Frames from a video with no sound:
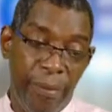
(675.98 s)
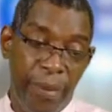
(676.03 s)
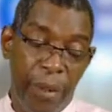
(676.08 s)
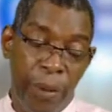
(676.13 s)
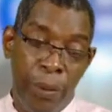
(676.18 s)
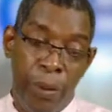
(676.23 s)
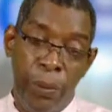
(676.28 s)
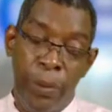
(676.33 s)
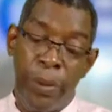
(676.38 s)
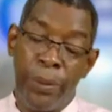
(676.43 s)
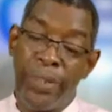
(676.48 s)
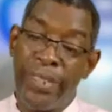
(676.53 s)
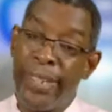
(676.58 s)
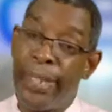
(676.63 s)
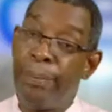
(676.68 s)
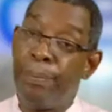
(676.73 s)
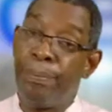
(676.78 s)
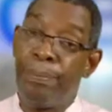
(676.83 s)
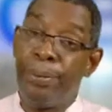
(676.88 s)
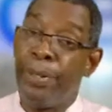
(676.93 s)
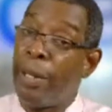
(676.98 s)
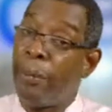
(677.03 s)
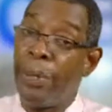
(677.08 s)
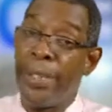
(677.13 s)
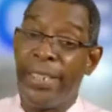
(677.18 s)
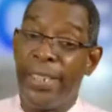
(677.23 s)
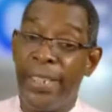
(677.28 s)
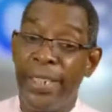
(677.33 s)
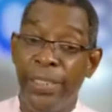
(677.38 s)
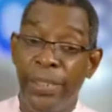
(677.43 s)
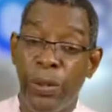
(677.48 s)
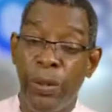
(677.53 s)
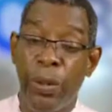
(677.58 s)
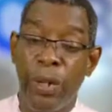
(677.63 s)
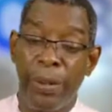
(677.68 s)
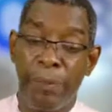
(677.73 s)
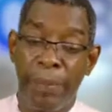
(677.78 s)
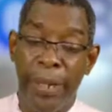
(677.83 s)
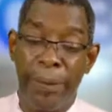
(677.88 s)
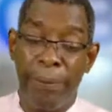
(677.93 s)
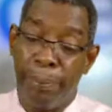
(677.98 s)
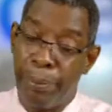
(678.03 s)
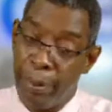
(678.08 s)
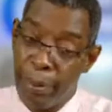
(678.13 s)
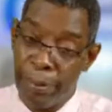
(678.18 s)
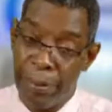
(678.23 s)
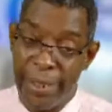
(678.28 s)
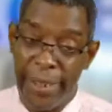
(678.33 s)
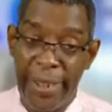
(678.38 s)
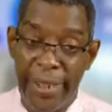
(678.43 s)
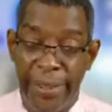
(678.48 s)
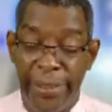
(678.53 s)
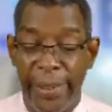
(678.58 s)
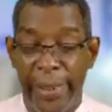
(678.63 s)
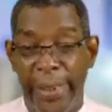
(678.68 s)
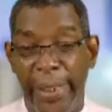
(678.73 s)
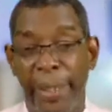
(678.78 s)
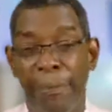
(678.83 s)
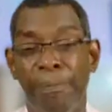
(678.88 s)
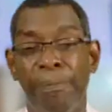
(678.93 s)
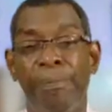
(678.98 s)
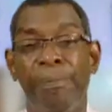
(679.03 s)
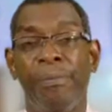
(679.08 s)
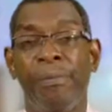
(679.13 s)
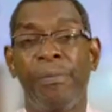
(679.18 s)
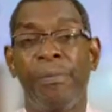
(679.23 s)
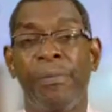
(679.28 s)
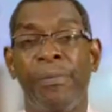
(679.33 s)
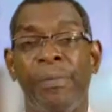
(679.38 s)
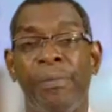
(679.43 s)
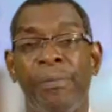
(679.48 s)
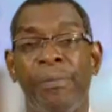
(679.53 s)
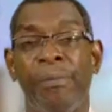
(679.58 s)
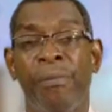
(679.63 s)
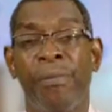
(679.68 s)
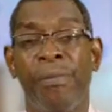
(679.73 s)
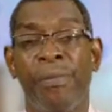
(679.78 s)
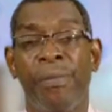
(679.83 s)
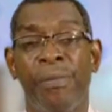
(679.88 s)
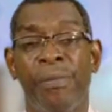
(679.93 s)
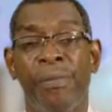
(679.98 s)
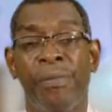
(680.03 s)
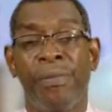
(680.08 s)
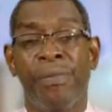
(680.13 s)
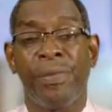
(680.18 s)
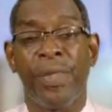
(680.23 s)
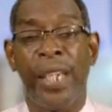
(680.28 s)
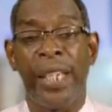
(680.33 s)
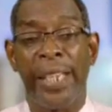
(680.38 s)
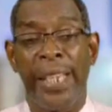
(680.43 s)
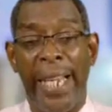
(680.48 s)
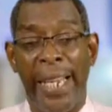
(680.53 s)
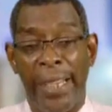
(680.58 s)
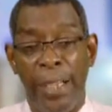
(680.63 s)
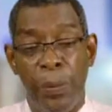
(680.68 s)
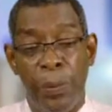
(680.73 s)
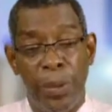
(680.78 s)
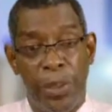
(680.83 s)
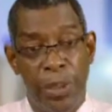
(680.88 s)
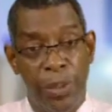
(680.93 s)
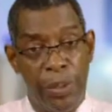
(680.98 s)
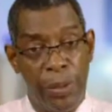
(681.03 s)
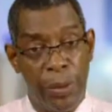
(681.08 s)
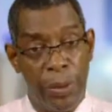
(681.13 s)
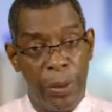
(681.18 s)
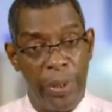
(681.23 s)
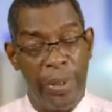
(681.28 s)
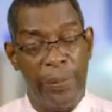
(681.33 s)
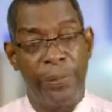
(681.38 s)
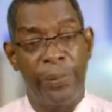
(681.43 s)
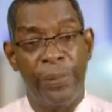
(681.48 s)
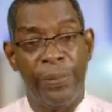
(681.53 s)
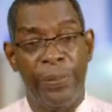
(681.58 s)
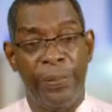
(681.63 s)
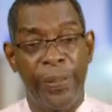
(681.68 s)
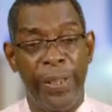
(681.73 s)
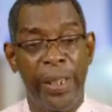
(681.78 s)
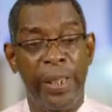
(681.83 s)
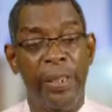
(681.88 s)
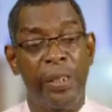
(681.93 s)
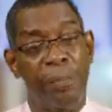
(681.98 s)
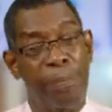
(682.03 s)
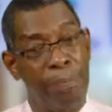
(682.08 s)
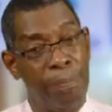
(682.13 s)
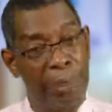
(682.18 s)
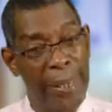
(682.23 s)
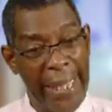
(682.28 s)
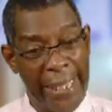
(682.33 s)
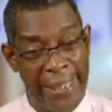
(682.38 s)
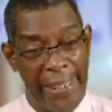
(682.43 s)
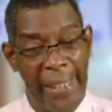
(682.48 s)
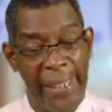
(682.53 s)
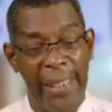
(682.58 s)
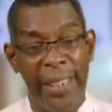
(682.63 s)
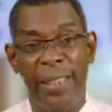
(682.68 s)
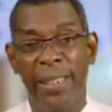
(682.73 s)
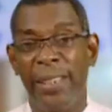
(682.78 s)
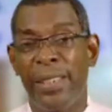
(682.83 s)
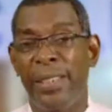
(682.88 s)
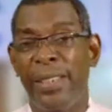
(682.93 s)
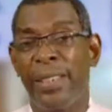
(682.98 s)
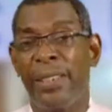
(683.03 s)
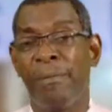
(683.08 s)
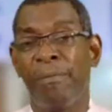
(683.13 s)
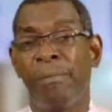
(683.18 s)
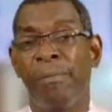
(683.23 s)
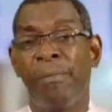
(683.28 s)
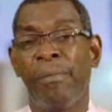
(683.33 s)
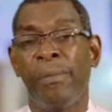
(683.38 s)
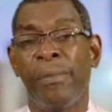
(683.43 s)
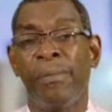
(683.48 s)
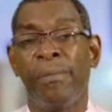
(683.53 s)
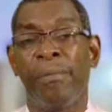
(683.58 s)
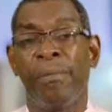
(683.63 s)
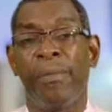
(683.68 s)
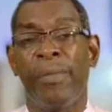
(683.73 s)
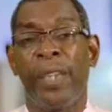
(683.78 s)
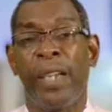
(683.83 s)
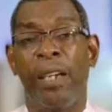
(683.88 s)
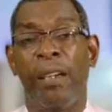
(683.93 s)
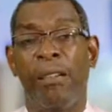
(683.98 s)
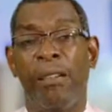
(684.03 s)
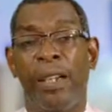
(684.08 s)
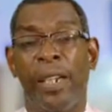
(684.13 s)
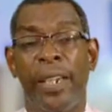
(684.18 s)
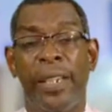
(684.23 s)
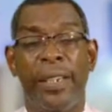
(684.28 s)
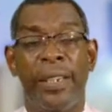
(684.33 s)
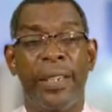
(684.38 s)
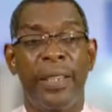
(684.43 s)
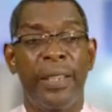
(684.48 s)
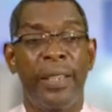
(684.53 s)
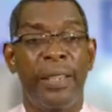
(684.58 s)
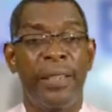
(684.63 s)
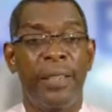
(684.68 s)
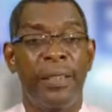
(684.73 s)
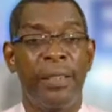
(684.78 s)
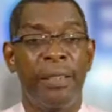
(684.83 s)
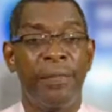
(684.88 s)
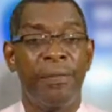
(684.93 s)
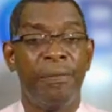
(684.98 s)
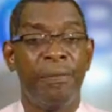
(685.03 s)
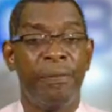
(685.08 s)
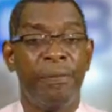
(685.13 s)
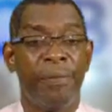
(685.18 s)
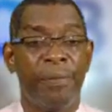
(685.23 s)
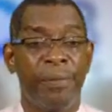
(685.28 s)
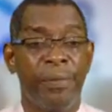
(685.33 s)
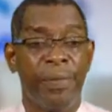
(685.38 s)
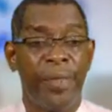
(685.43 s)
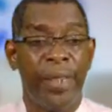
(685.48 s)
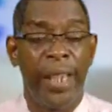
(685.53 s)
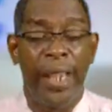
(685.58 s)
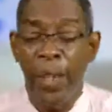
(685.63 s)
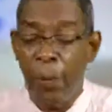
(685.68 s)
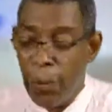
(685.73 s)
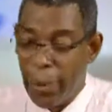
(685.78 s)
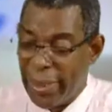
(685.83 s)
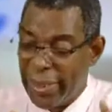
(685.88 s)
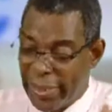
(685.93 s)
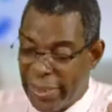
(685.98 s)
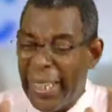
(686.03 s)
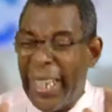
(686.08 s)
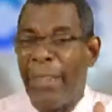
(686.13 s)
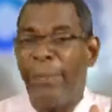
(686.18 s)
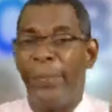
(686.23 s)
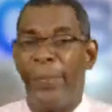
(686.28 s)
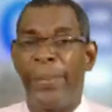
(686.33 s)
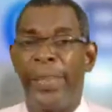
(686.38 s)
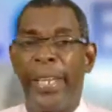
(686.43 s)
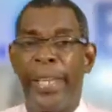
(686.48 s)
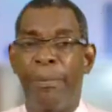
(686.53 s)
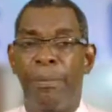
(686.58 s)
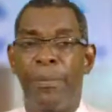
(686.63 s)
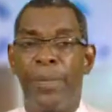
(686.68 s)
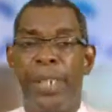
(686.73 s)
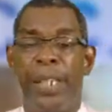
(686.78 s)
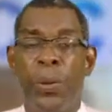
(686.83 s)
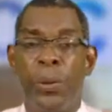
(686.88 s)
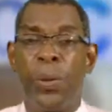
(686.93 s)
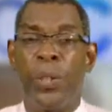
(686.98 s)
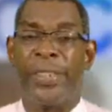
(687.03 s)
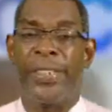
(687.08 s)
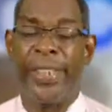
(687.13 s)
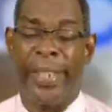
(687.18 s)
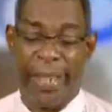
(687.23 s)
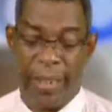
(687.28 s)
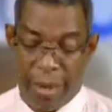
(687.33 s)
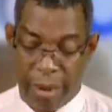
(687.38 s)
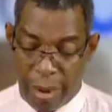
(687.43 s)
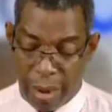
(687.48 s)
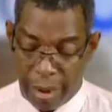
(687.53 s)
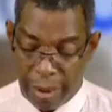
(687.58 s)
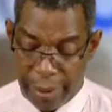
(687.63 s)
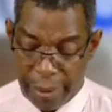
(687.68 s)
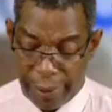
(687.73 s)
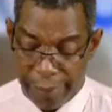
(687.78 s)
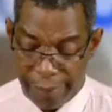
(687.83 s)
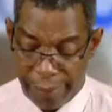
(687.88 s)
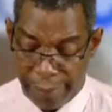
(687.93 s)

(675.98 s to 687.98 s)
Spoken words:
I would say, promises. God made promises to them that he was going to fulfill, blessings. All right. He was there for them, and he was their God.